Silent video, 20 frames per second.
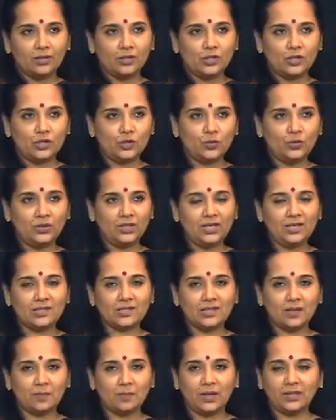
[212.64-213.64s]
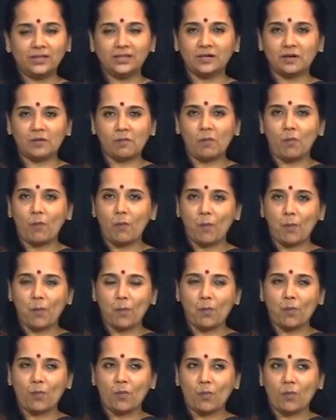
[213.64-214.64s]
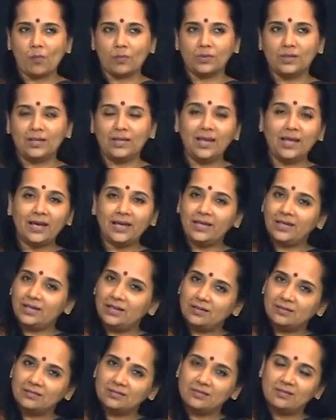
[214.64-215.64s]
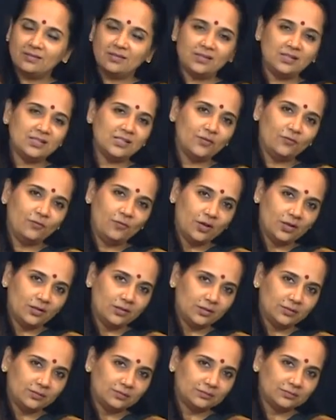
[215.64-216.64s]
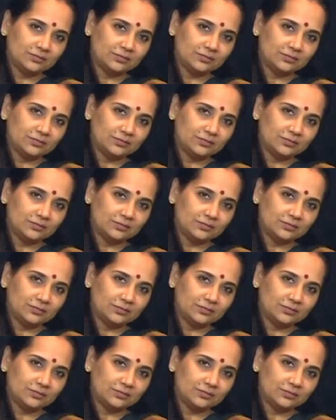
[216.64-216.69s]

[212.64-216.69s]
Shruti is the mother, Laya is the father